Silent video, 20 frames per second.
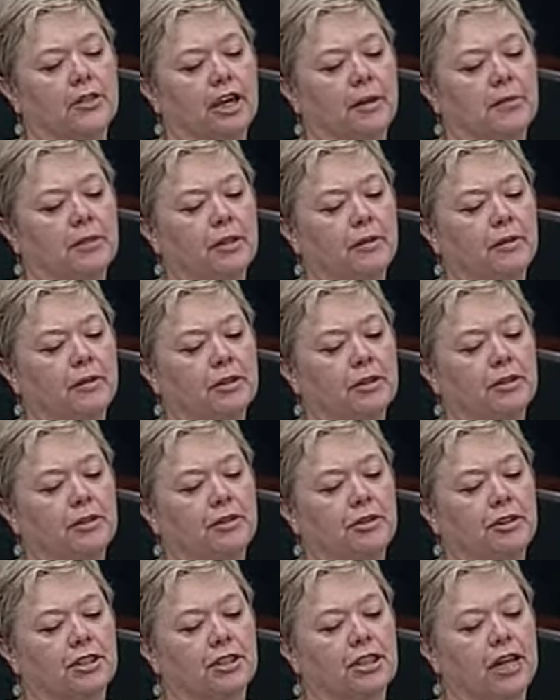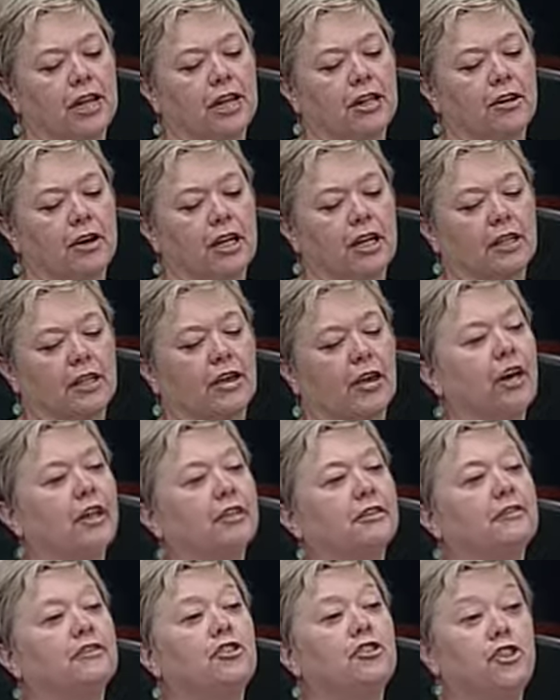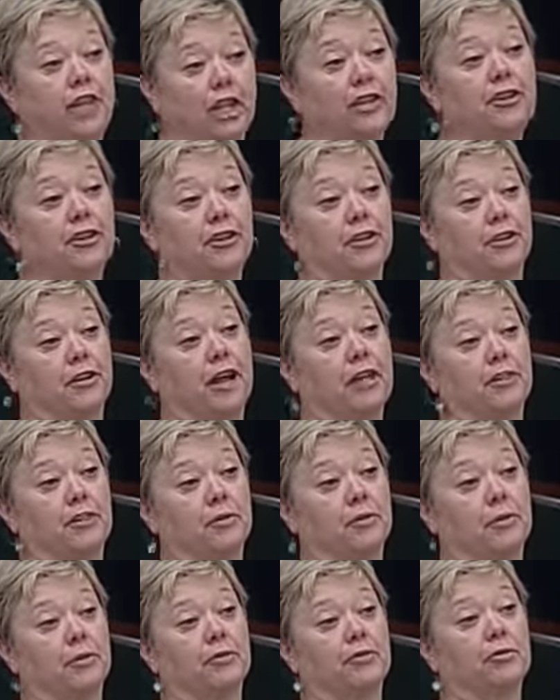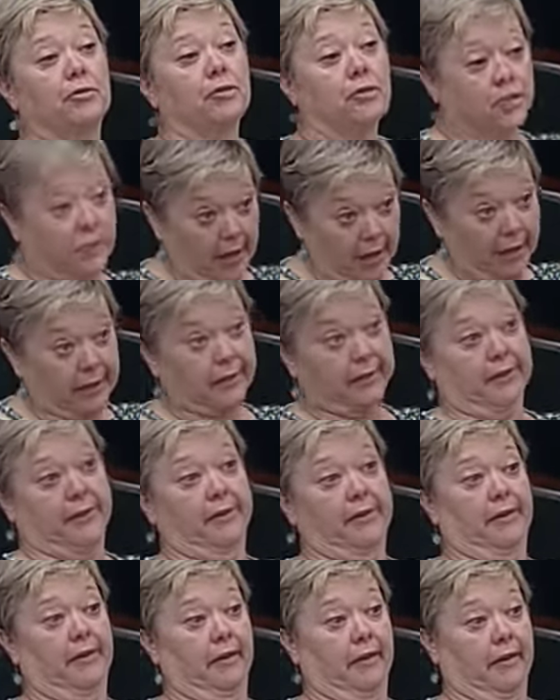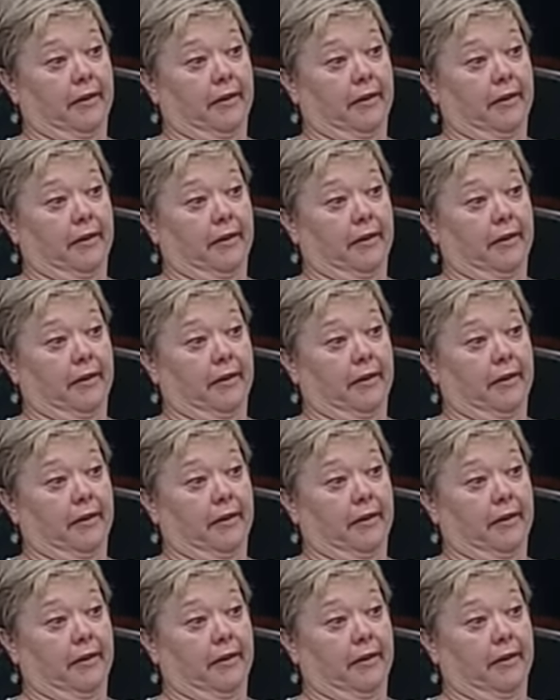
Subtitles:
not be abridged or denied on account of gender as opposed to sex.